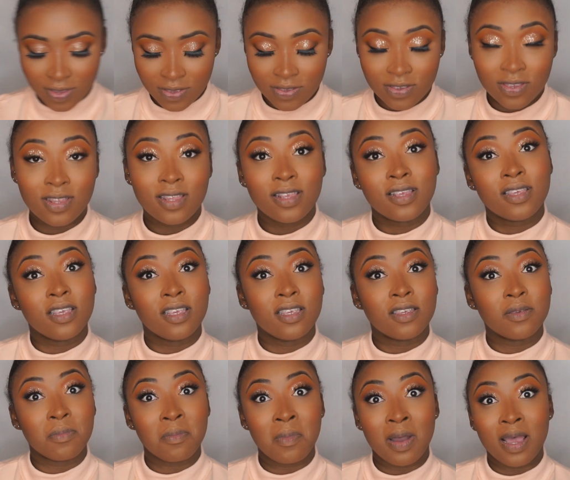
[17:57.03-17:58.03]
So this
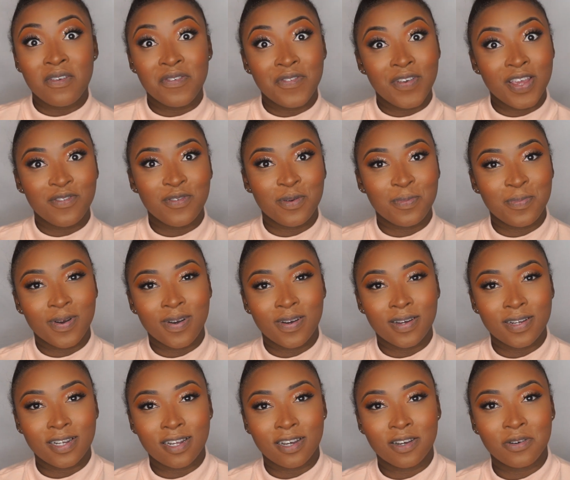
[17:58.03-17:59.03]
is my favorite
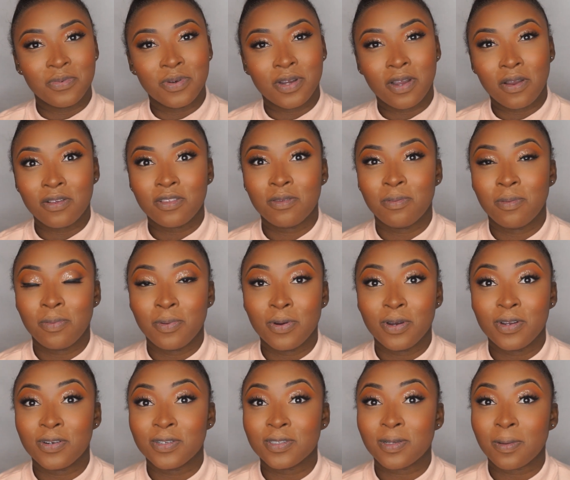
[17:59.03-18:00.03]
part now. We're going to be
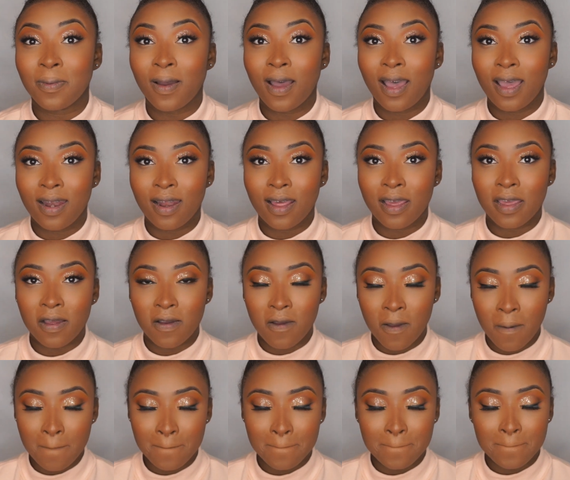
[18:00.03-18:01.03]
putting on some
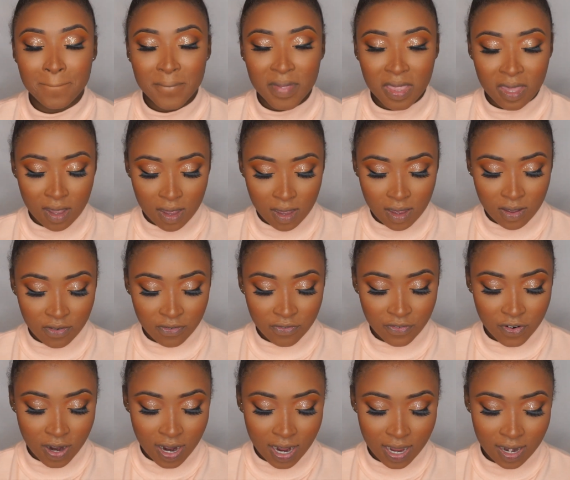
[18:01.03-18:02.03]
highlighter.
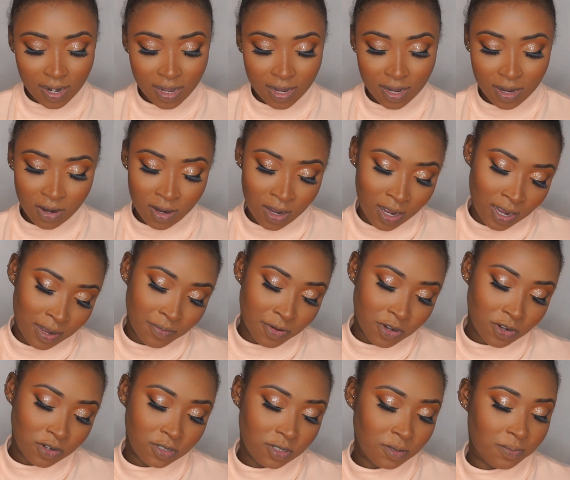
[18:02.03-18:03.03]
For highlighter, I'm
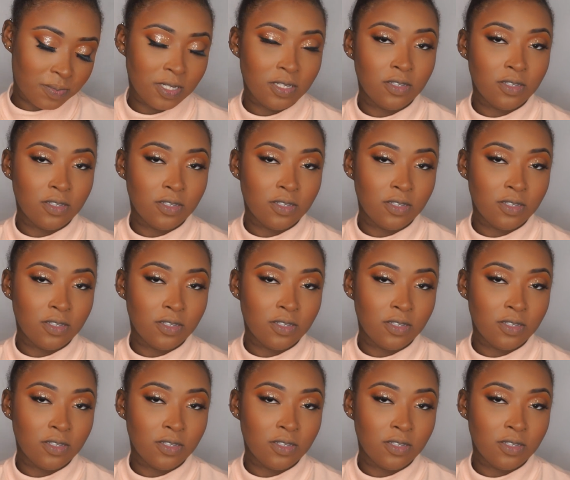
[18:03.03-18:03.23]
going to be